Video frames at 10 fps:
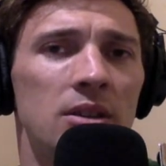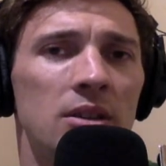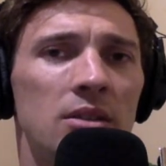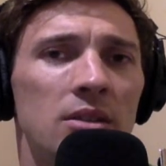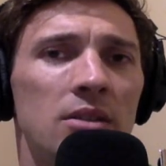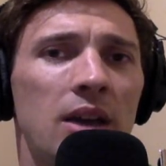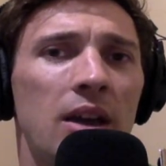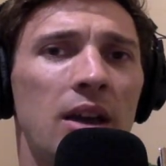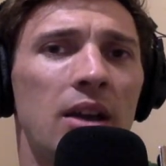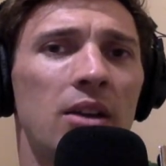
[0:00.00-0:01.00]
that
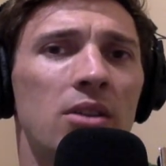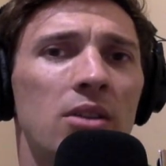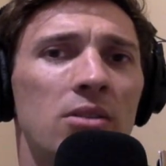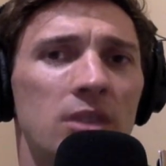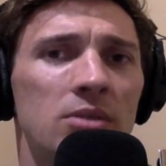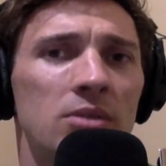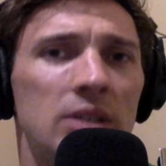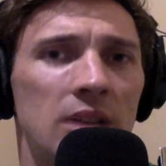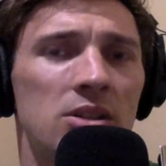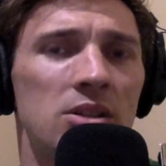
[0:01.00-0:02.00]
creates retention,